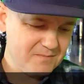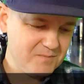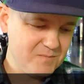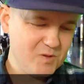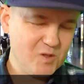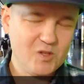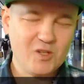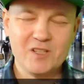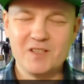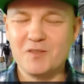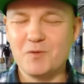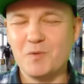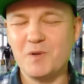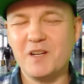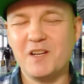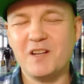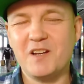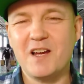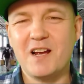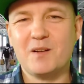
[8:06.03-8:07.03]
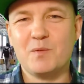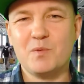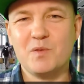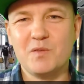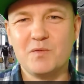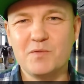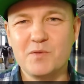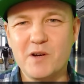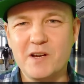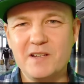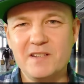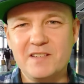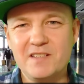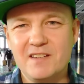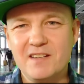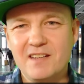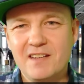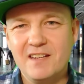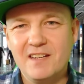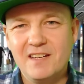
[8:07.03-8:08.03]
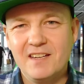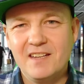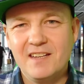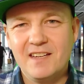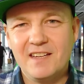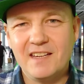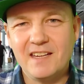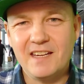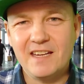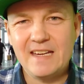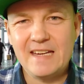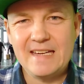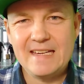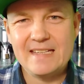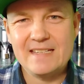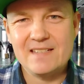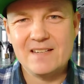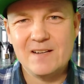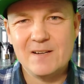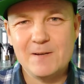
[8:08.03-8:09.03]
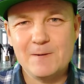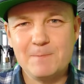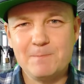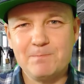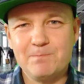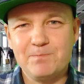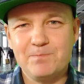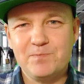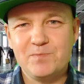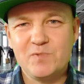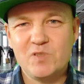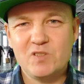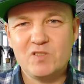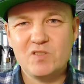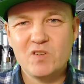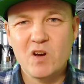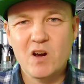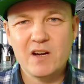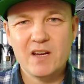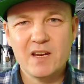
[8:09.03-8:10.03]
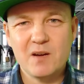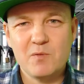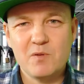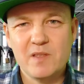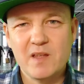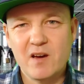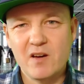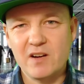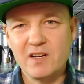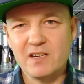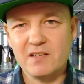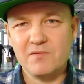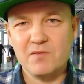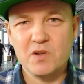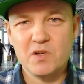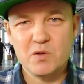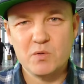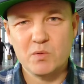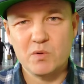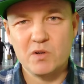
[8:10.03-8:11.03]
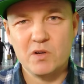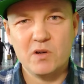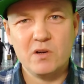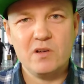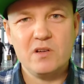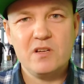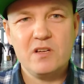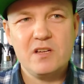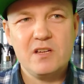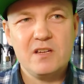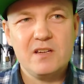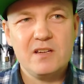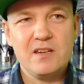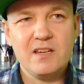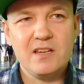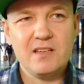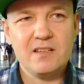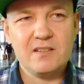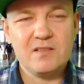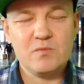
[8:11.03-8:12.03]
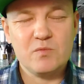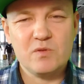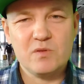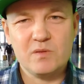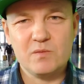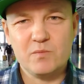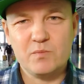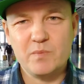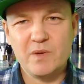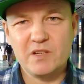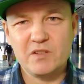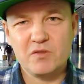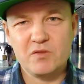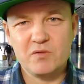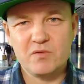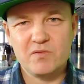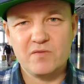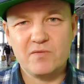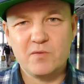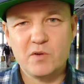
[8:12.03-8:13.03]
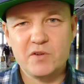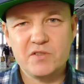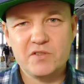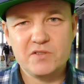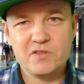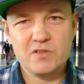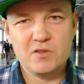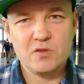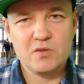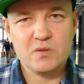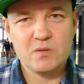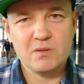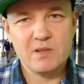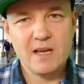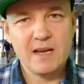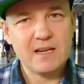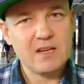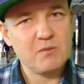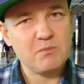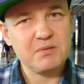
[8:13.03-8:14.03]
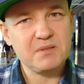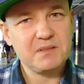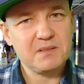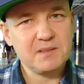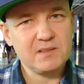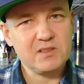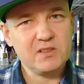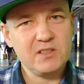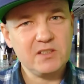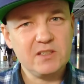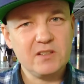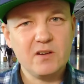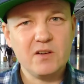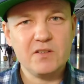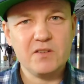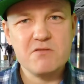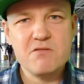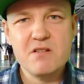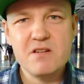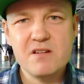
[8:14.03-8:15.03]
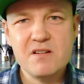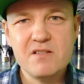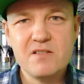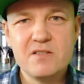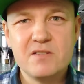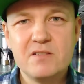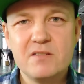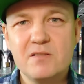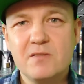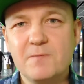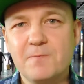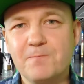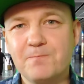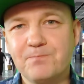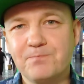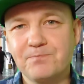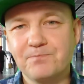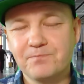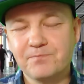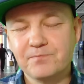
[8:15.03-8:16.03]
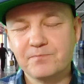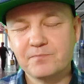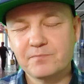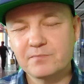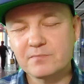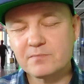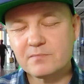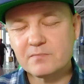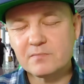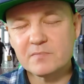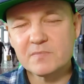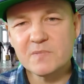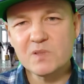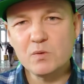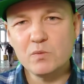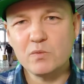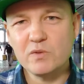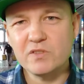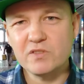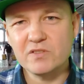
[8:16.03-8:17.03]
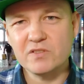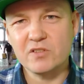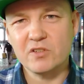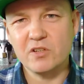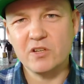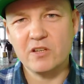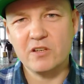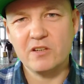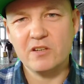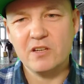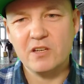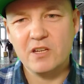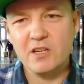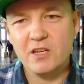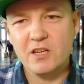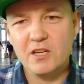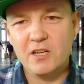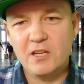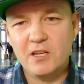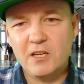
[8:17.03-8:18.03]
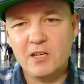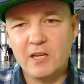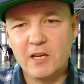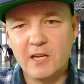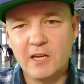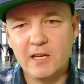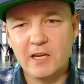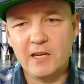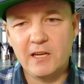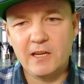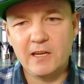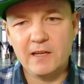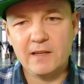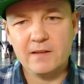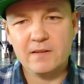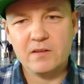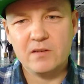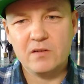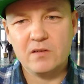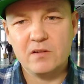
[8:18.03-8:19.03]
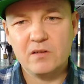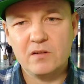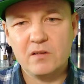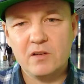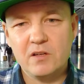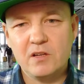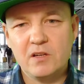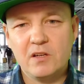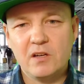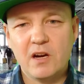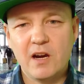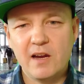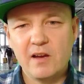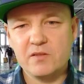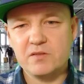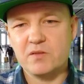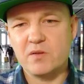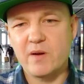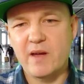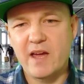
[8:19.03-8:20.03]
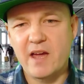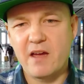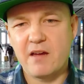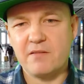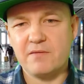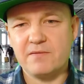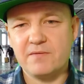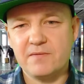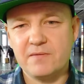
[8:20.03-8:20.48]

you get to reconnect with a friend, and um, just talking without any visual, it makes you, forces you to rely completely on your ears, which is good. And I also have,